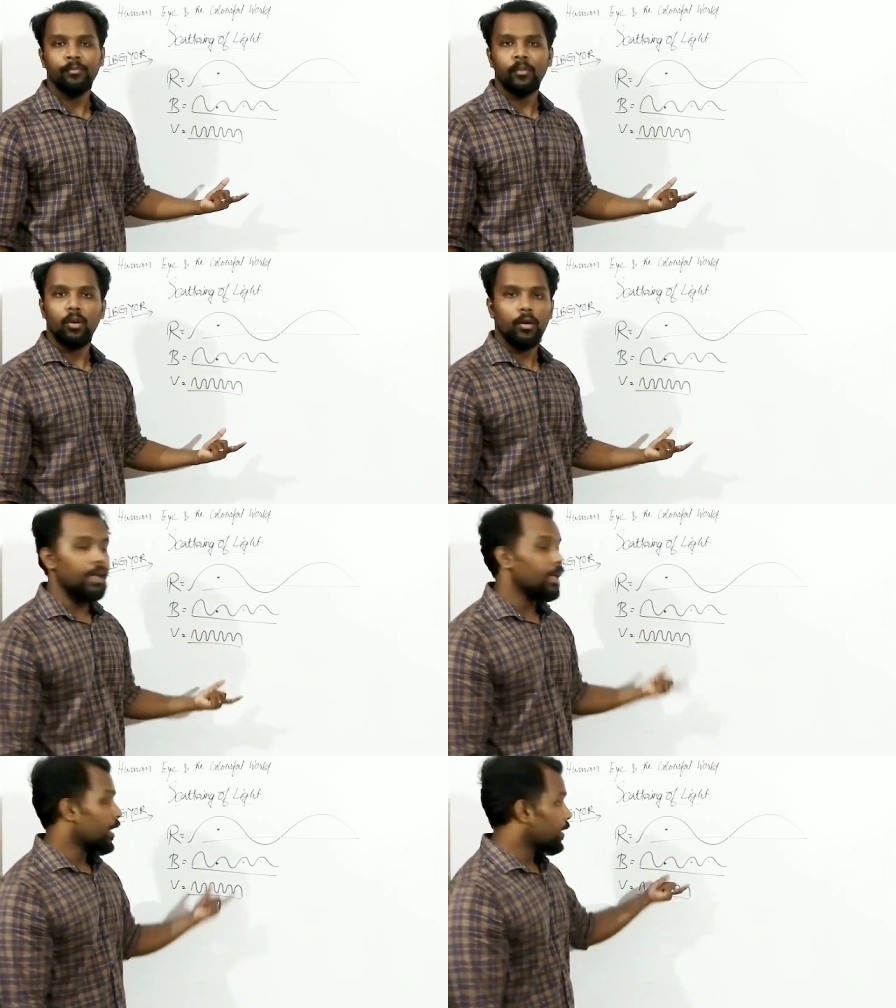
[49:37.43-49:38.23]
Okay,
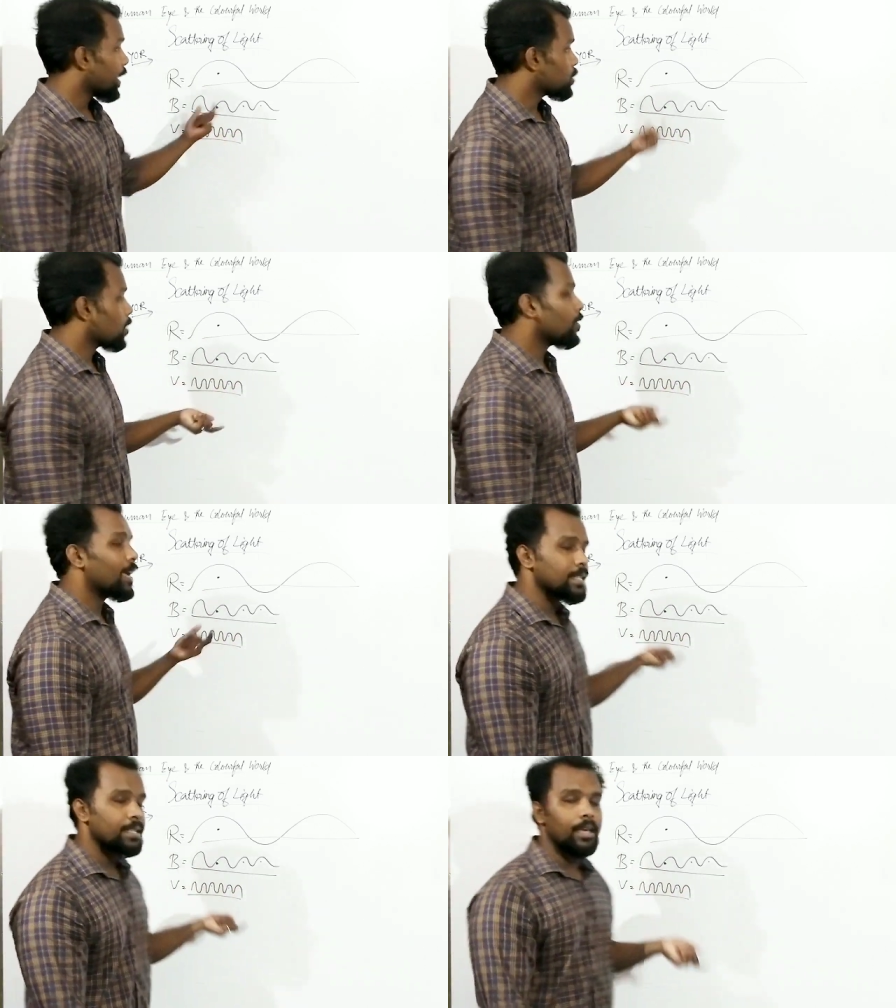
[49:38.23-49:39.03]
that's what we
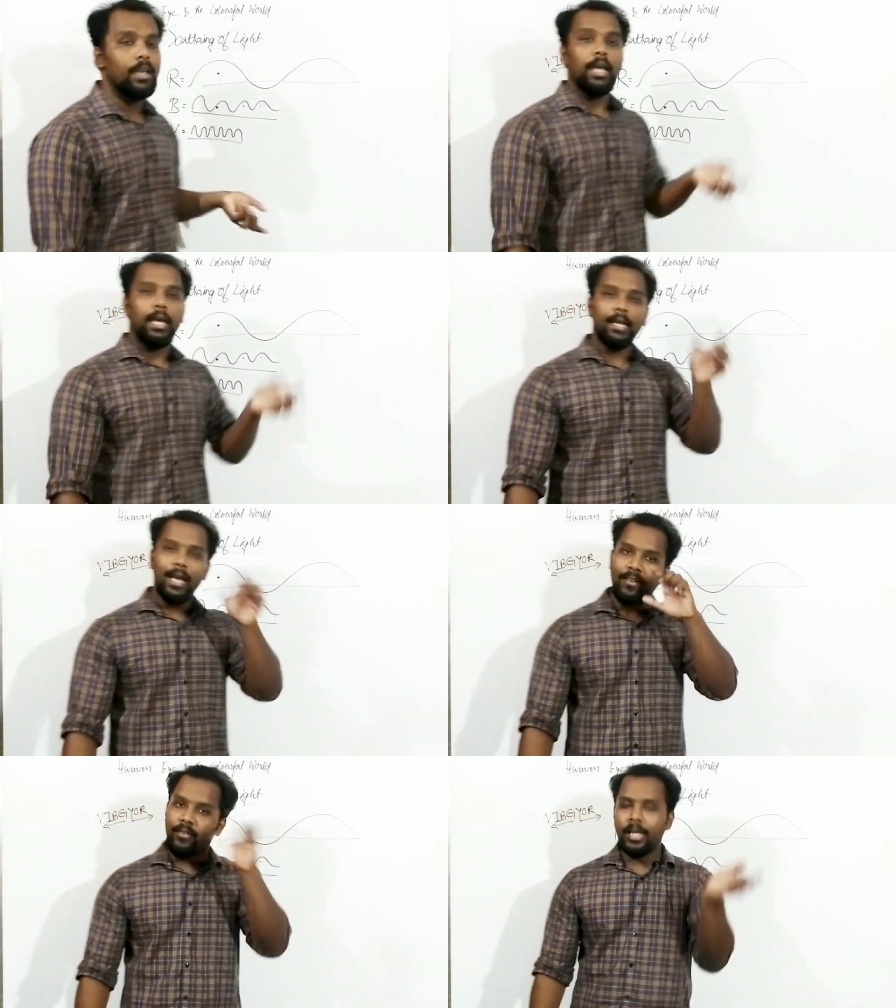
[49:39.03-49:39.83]
can say in the
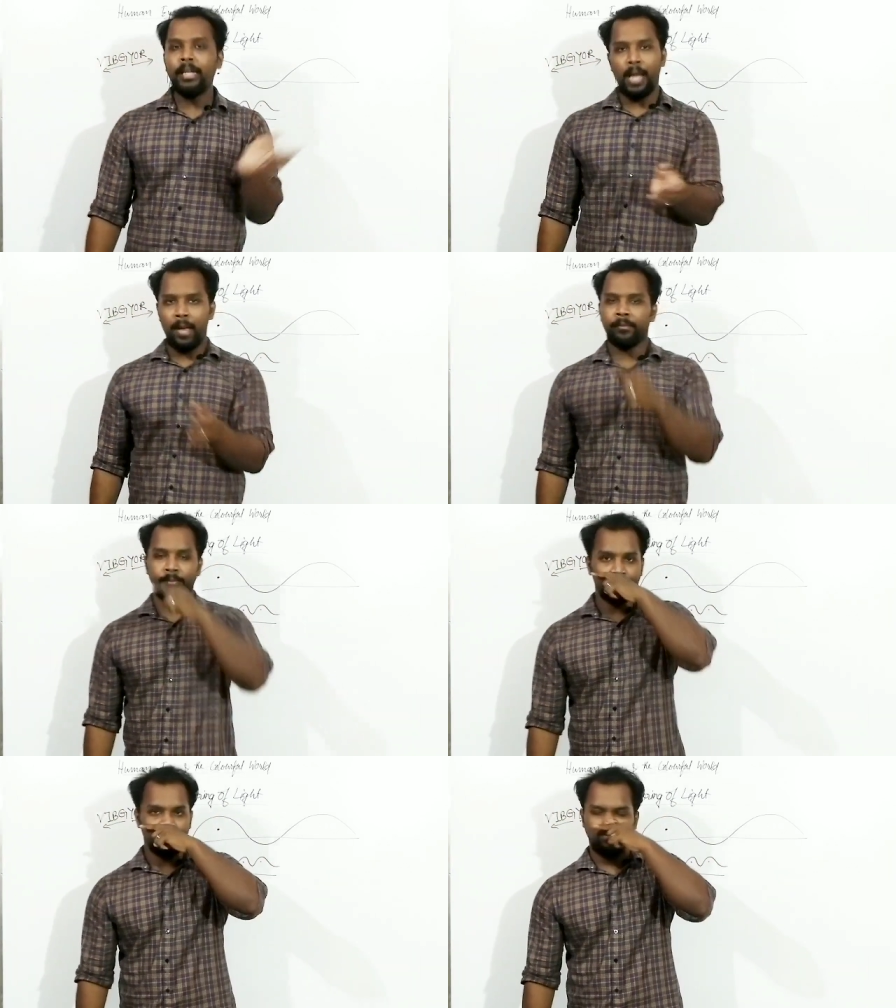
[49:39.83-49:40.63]
evening time,
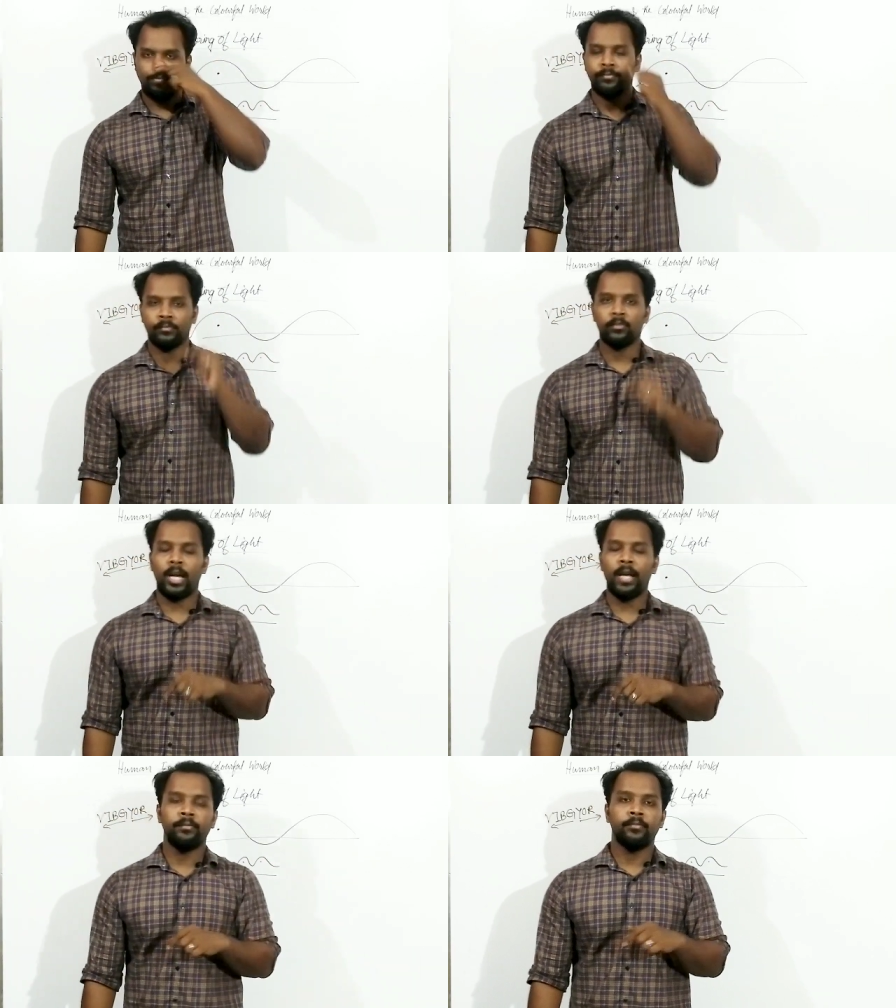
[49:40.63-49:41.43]

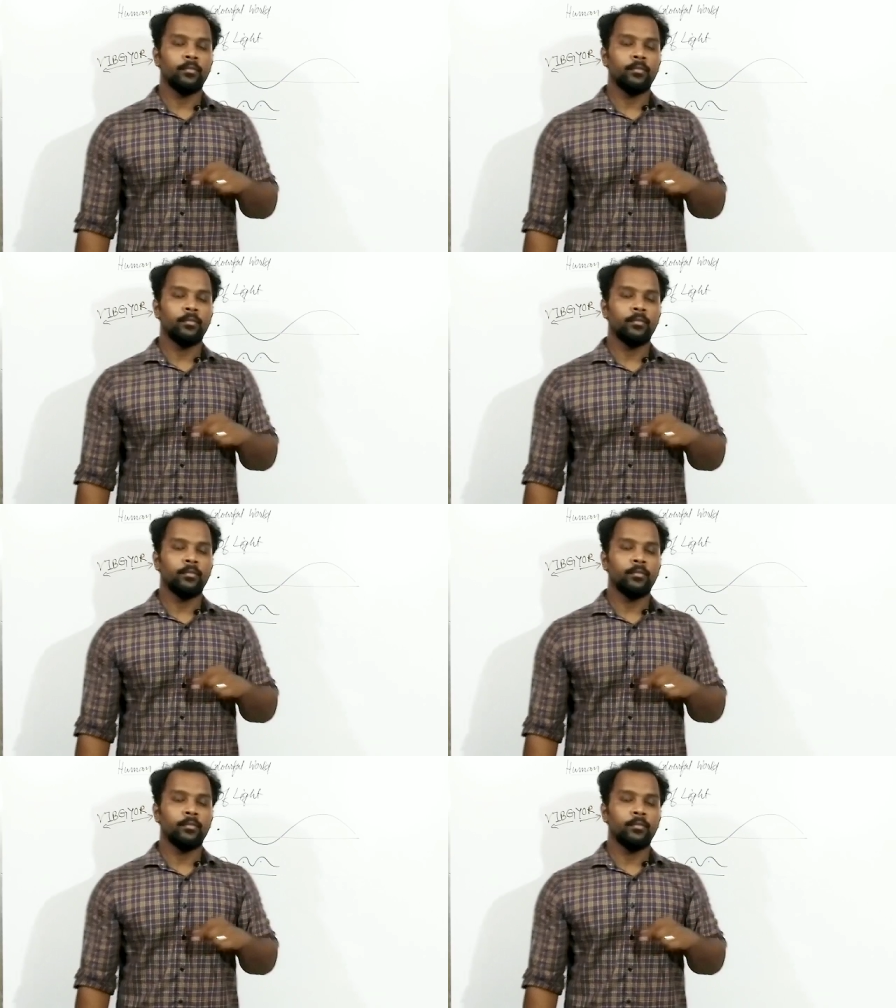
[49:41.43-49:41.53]
right?